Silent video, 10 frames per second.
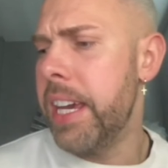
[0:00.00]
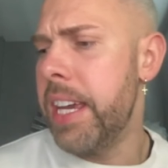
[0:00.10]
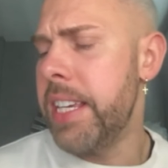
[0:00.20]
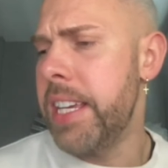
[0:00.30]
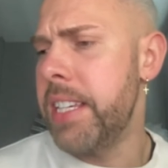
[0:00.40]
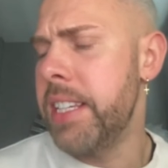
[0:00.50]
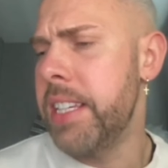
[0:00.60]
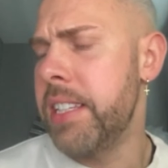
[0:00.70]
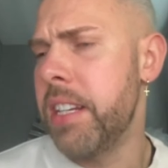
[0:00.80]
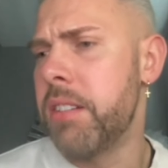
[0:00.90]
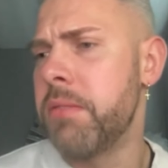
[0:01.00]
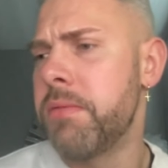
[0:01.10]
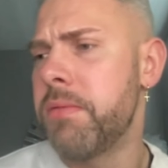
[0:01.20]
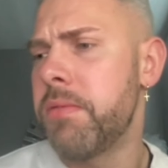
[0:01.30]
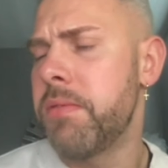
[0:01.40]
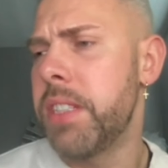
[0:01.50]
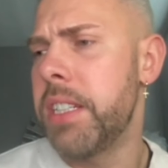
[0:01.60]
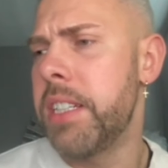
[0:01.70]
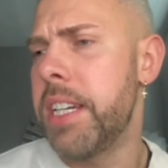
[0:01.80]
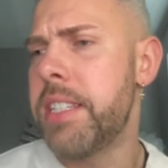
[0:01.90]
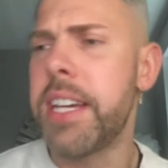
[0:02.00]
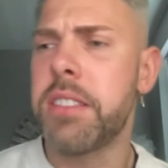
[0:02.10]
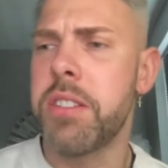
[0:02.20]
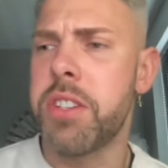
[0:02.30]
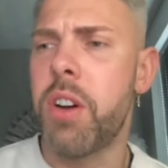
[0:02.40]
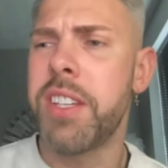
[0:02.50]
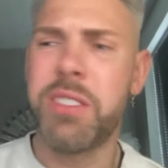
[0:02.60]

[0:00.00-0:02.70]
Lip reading: he takes the shot.